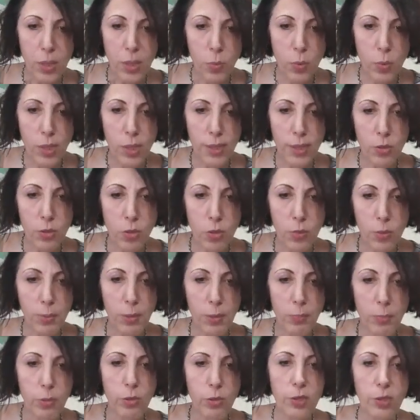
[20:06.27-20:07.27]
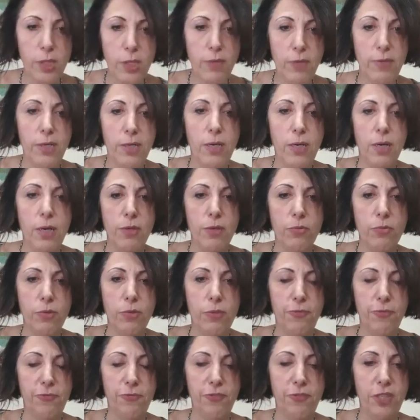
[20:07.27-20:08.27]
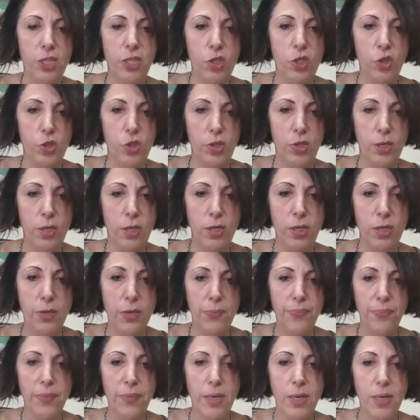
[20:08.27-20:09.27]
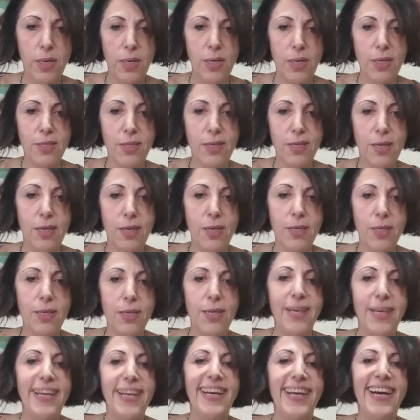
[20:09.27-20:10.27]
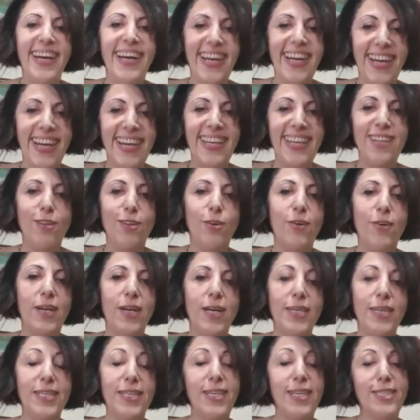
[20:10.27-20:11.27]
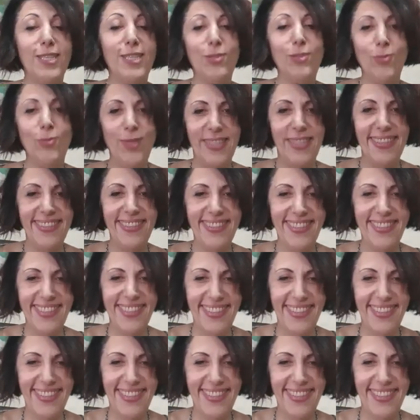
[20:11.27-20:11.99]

Will the new pinpointer have an iron feature? Hi, Dilek. Hi, Laura. Yes, it will.